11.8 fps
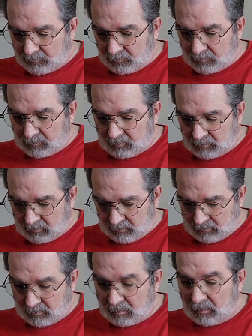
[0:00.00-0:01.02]

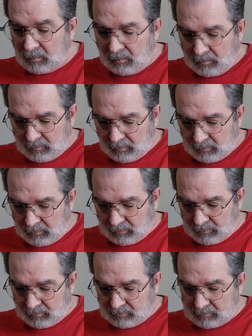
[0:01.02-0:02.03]

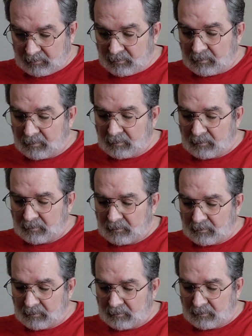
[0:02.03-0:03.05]

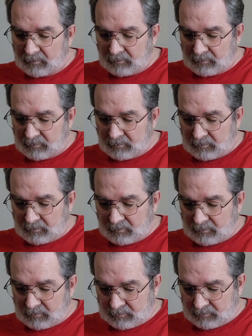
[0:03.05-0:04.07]

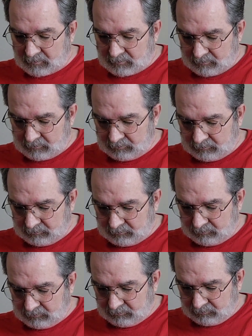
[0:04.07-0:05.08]

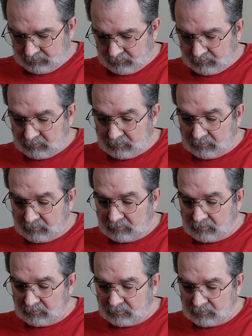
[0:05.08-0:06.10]

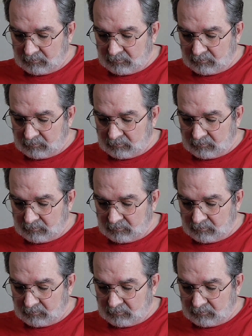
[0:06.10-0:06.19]
This person isn't speaking.